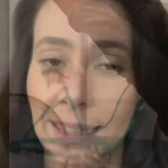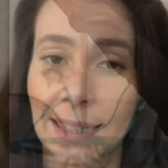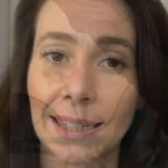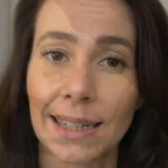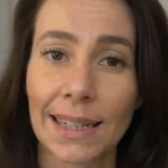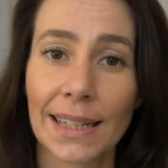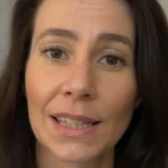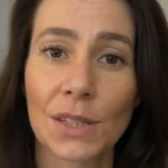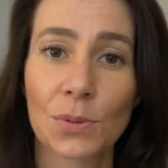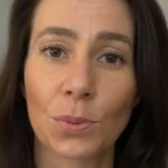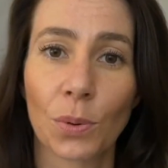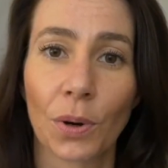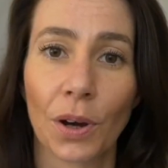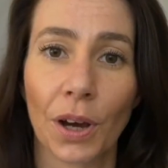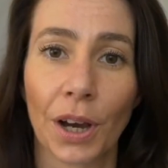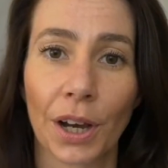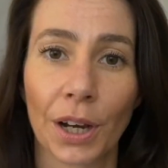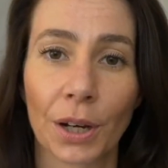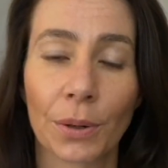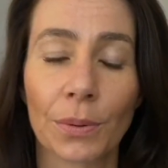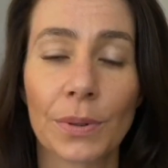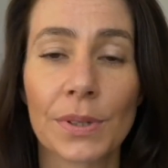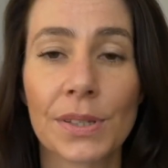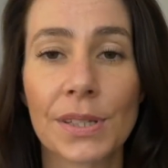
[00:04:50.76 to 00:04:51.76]
his
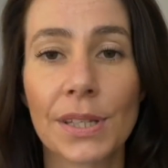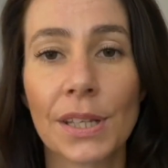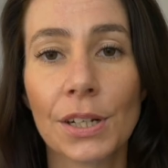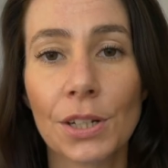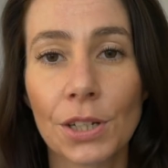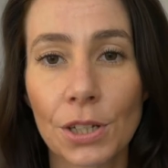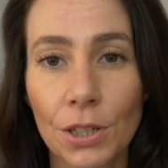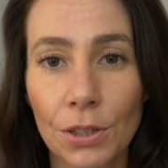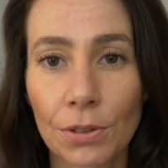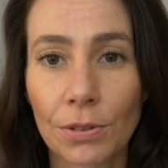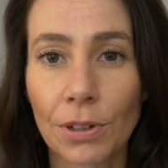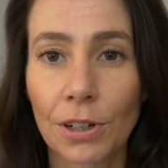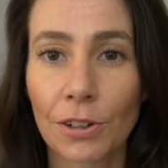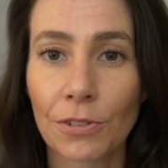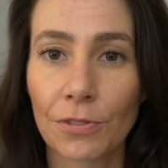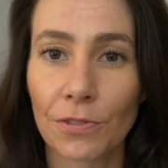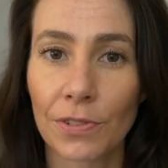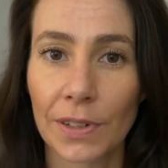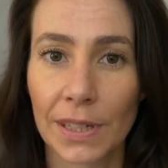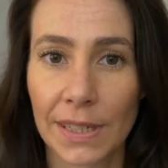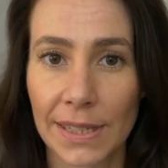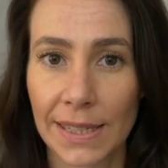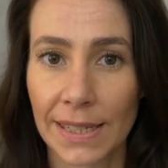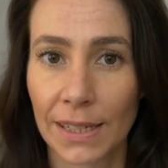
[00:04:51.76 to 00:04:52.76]
work was the
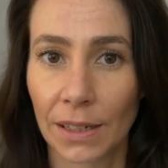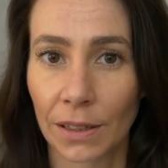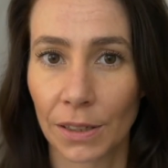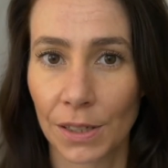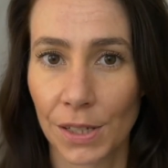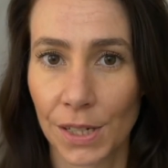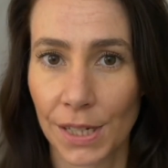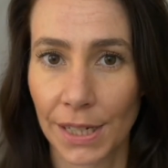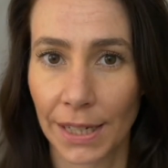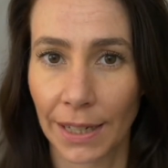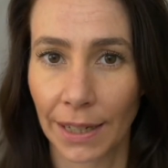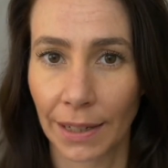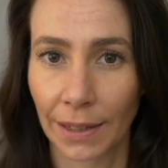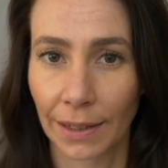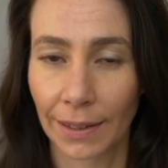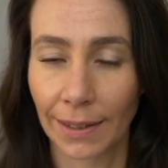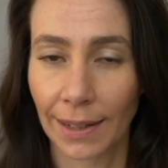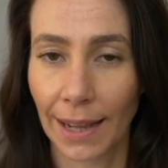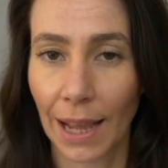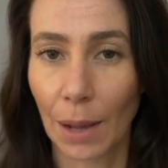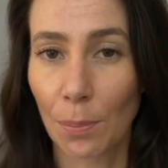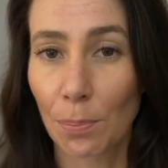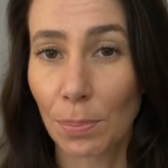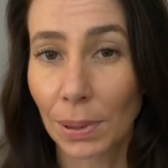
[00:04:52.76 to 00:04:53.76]
neurophysiology
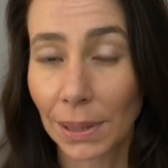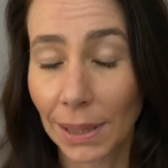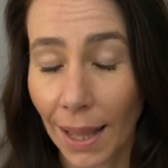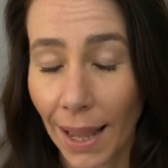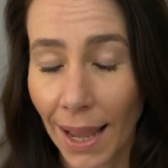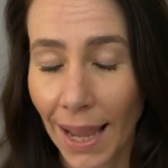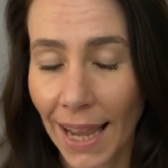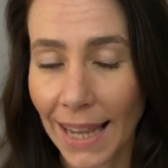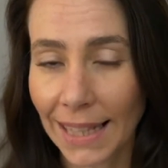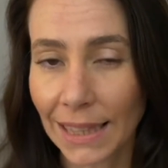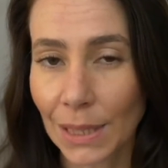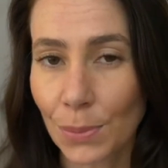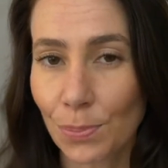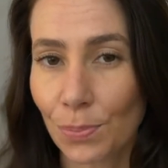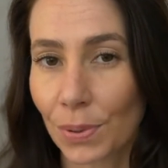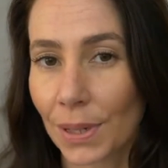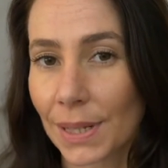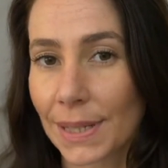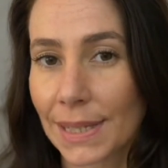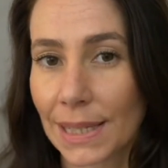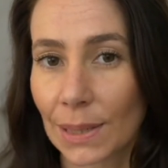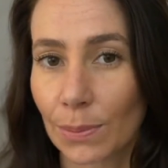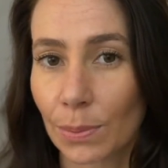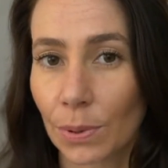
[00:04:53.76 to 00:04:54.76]
applying the
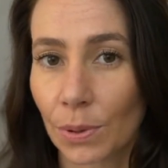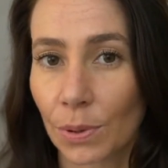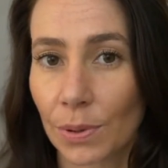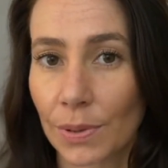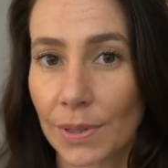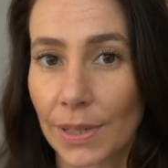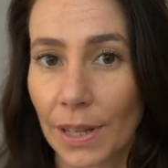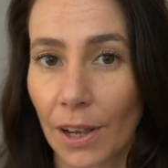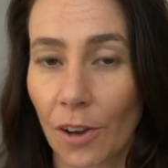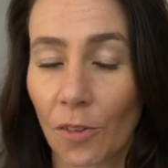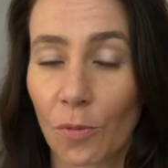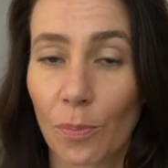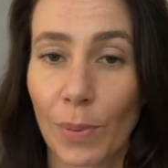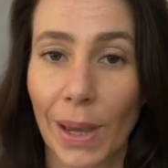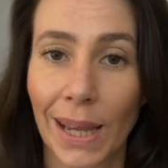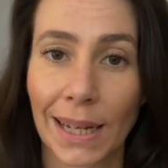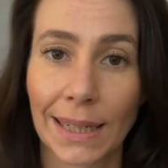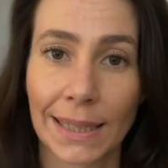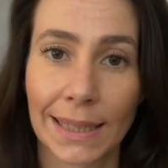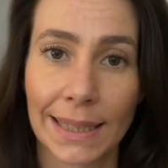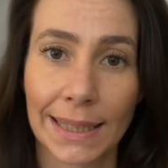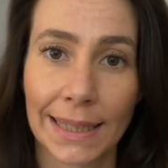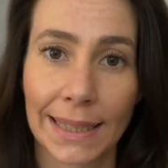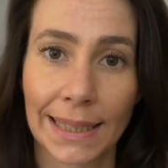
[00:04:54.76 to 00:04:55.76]
principles of
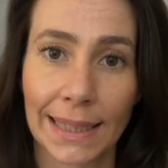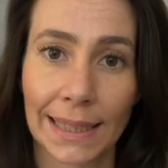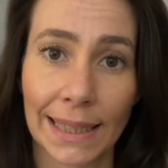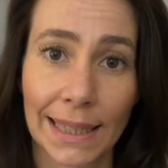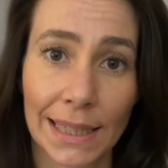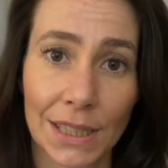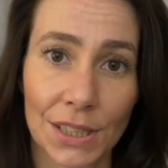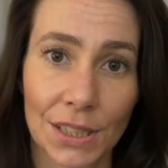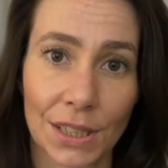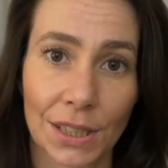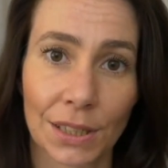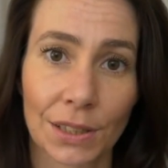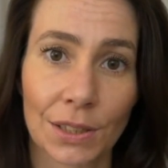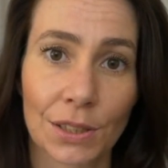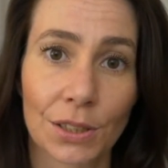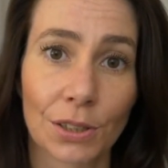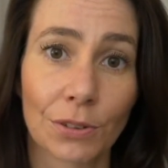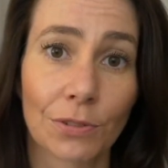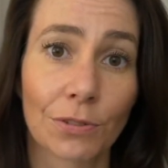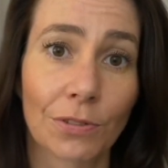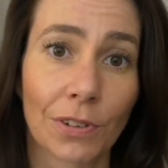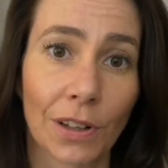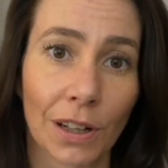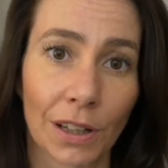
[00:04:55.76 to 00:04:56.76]
pandiculation to
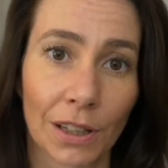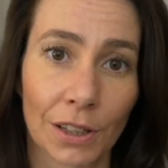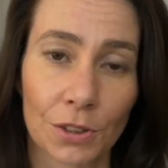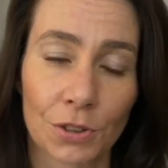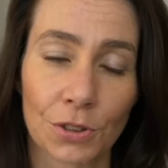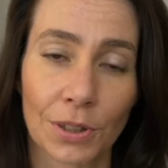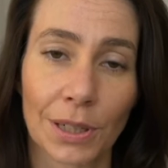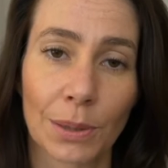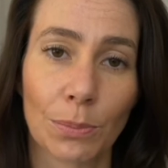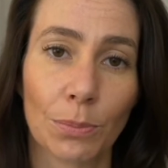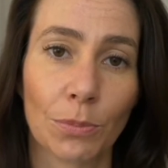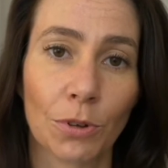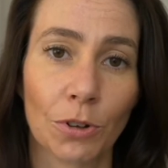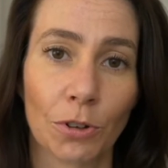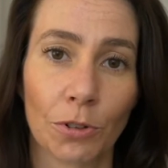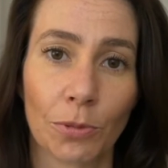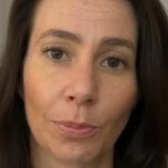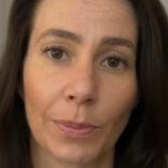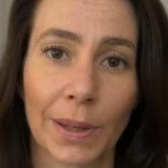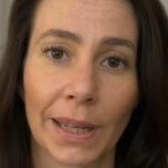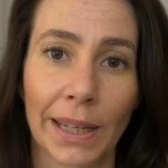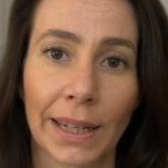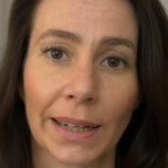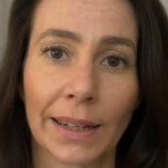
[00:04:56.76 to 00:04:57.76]
voluntary
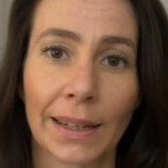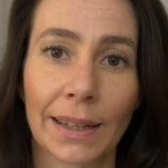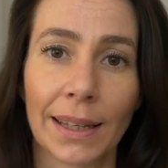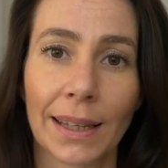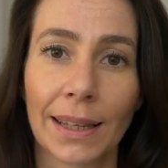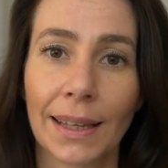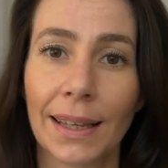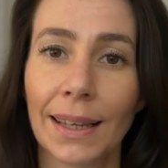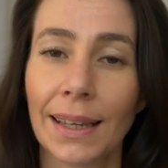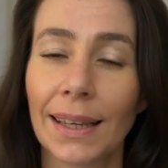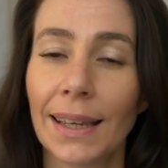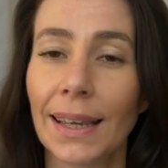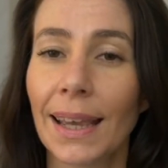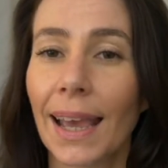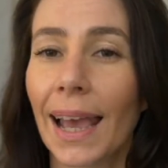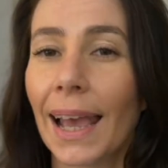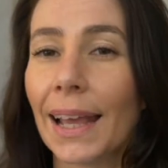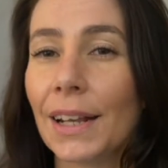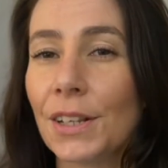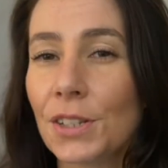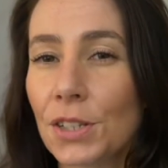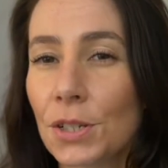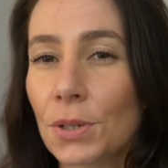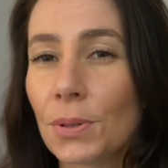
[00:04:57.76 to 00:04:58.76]
movement.
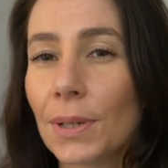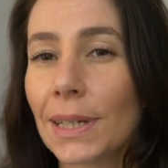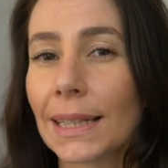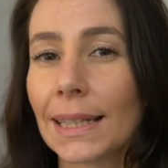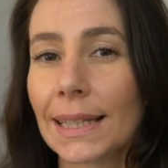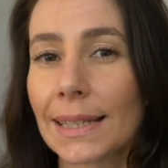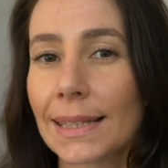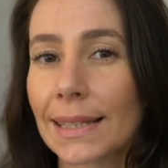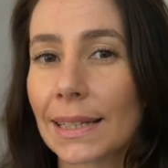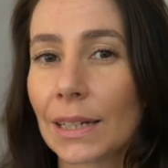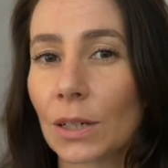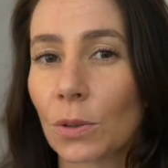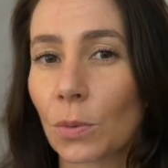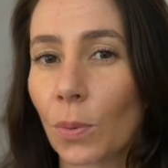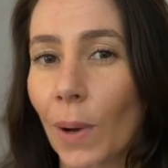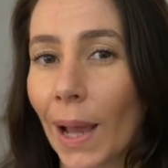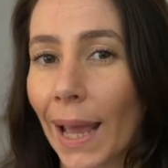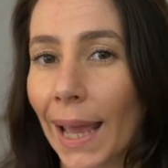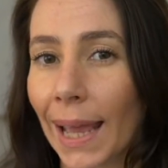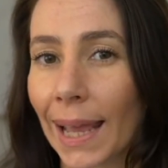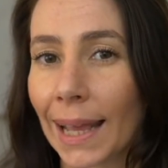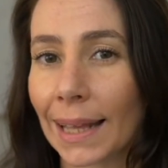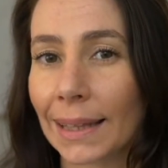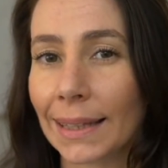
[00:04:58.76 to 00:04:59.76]
and doing this in a
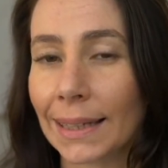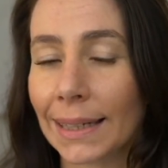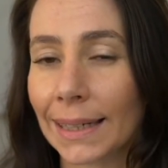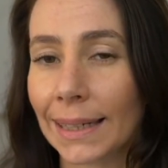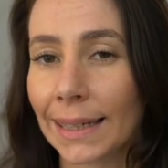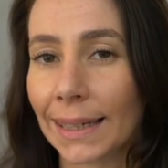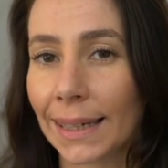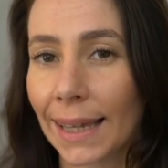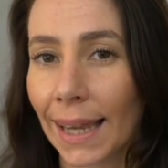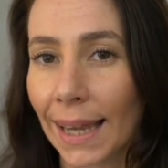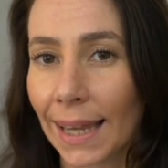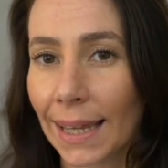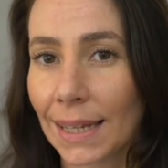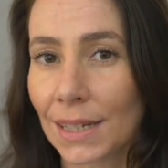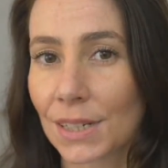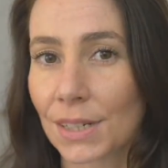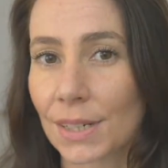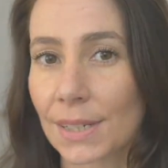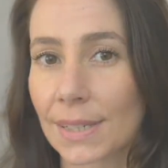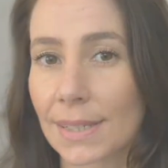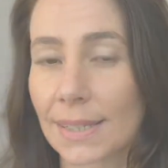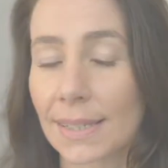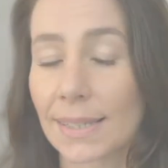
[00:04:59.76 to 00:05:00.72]
way that engages the